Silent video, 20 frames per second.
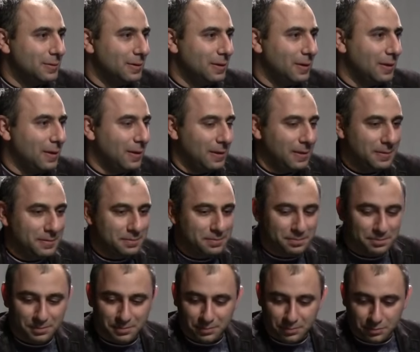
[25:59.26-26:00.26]

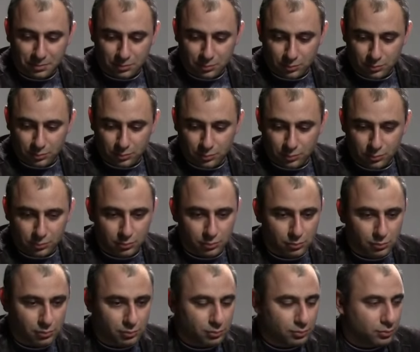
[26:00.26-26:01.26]

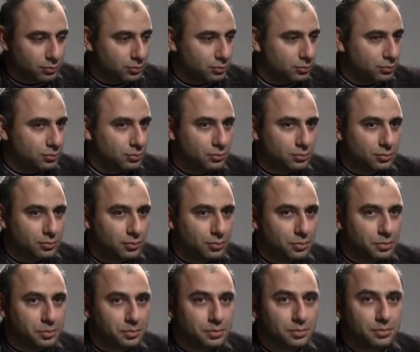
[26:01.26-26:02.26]

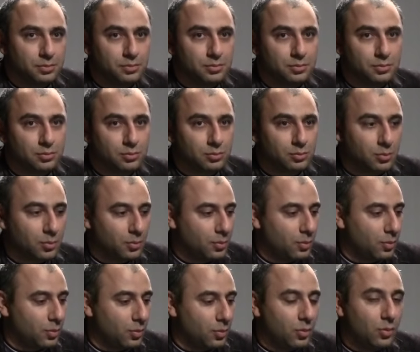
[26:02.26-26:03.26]

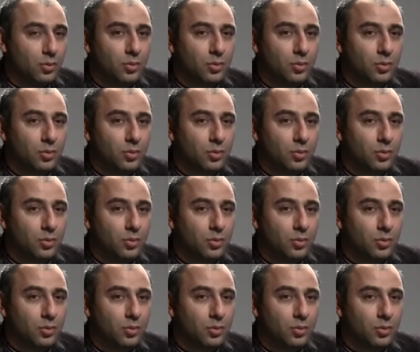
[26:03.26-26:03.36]
No one is speaking in this clip.